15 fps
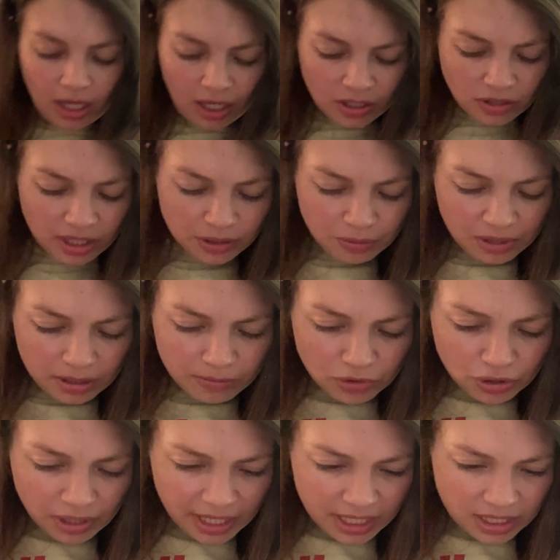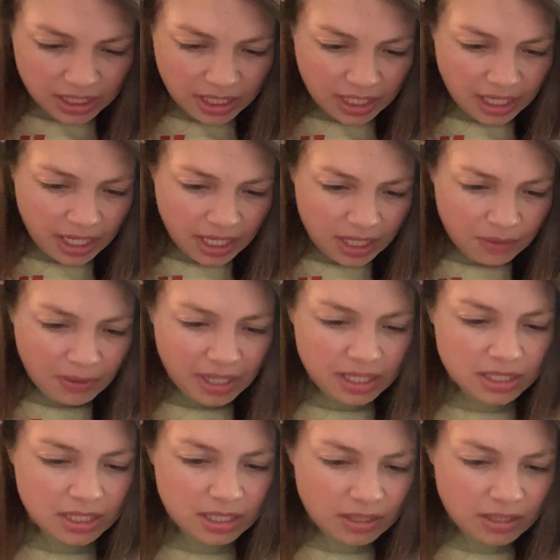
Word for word: So that's what I'm trying to get. What is?